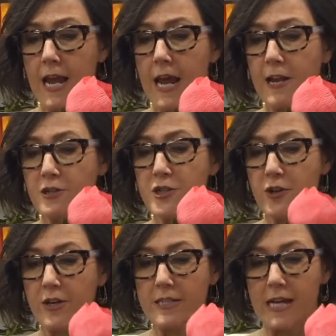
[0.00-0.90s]
And I'll show
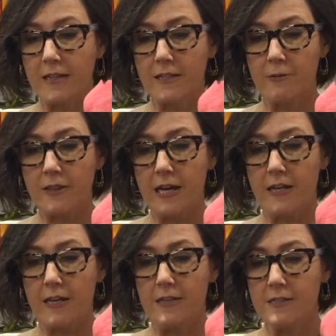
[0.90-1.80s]
you exactly what that
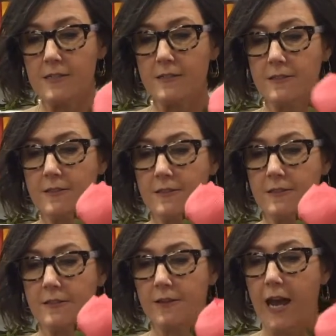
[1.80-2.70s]
does.
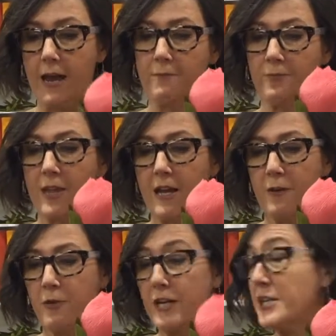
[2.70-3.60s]
Okay,
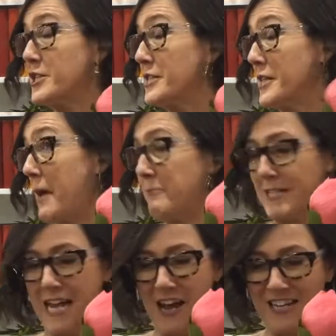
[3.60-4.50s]
we're gonna just slap this
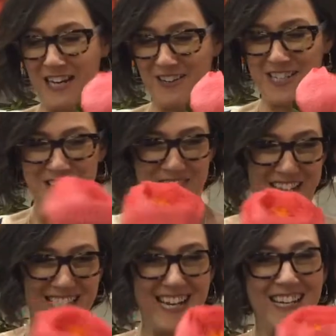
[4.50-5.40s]
on here to be done.